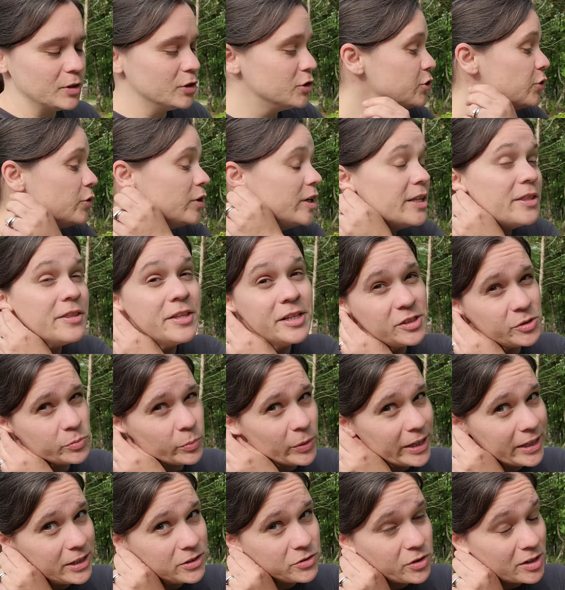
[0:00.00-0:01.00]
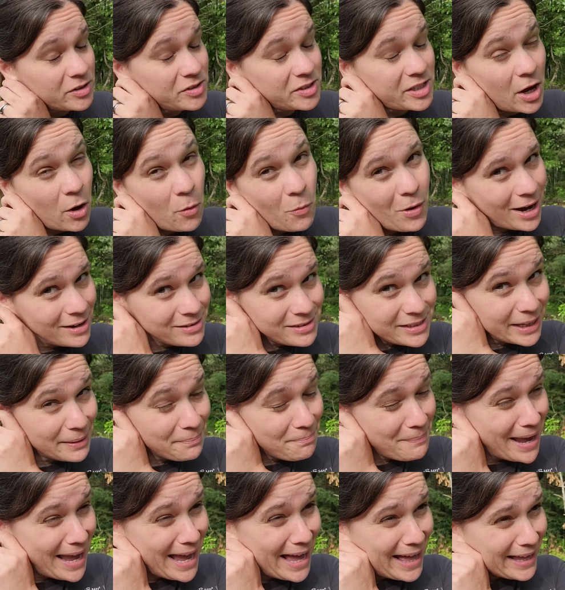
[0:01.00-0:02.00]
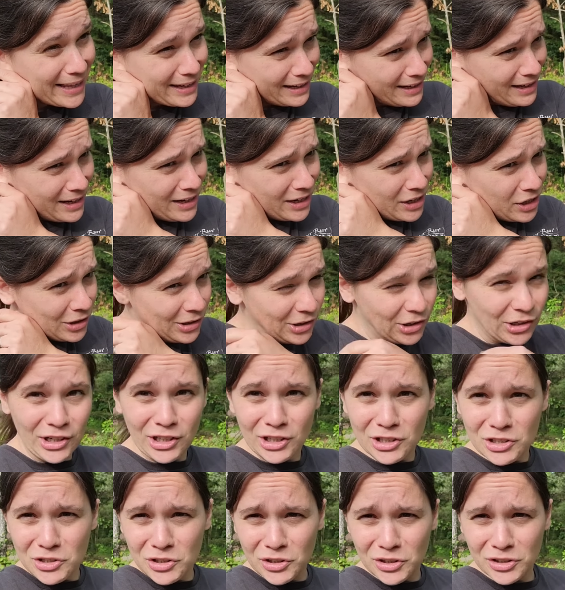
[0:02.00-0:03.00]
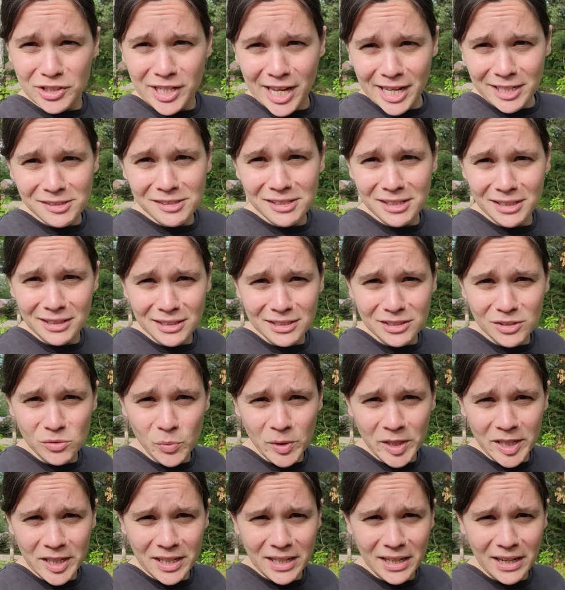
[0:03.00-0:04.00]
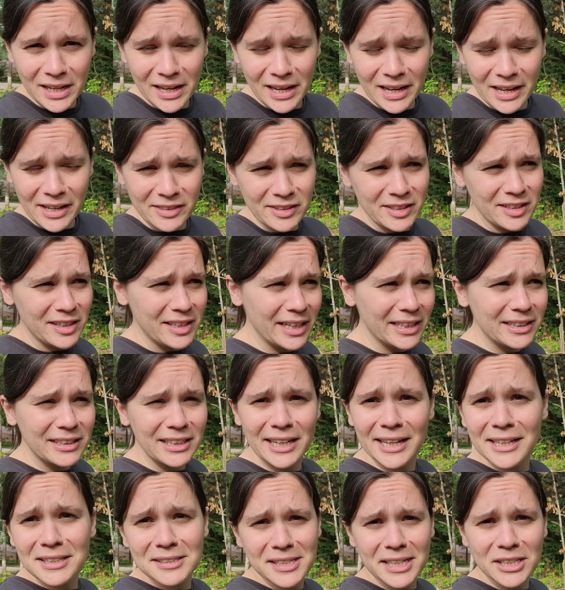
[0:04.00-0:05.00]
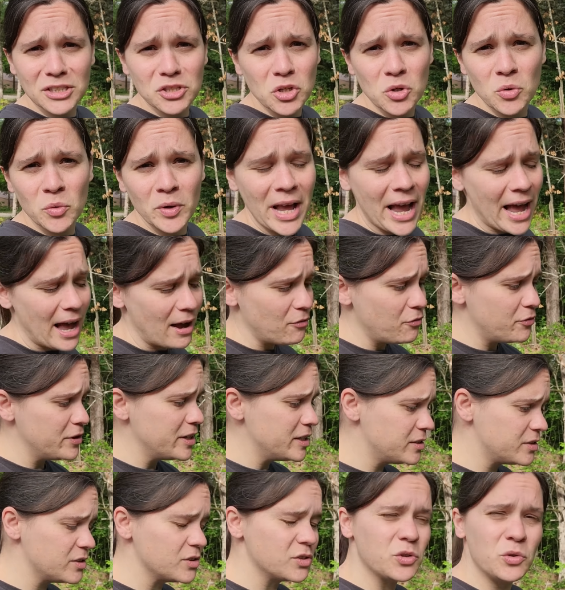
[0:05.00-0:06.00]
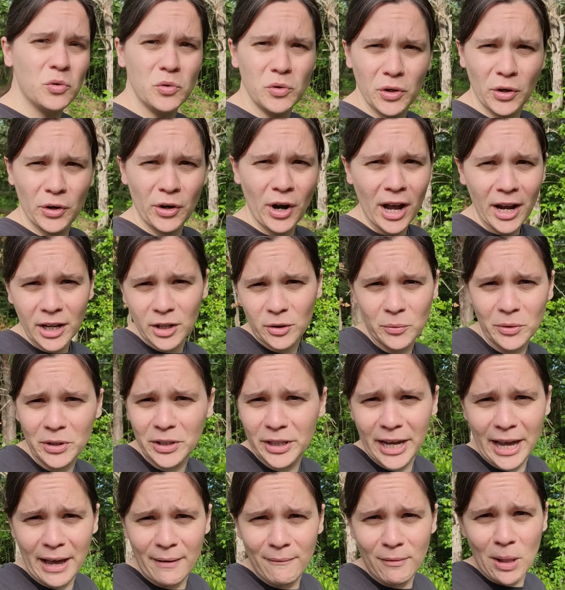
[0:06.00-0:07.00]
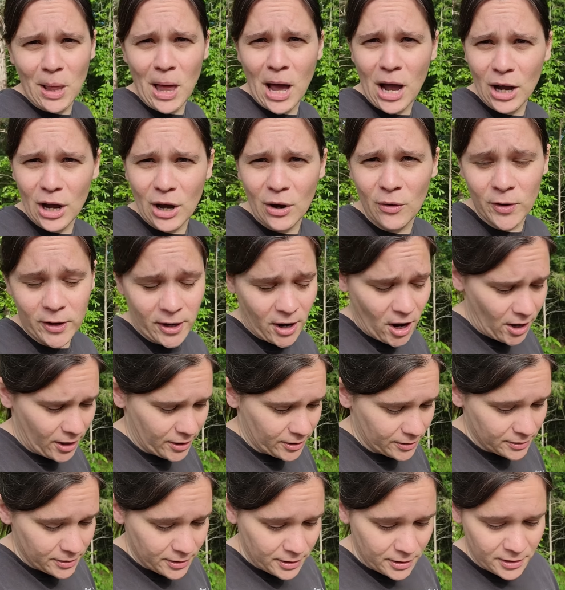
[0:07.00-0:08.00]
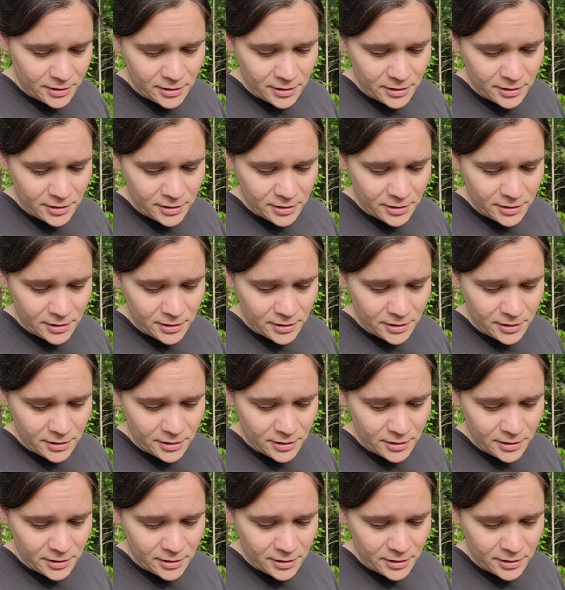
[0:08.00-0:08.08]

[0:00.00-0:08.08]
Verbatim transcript: they're doing it this week. So I was telling Wyatt, I was like, man, you're going to do your testing this week. And then like the next like two and a half weeks of school, you're not going to really have a lot going on.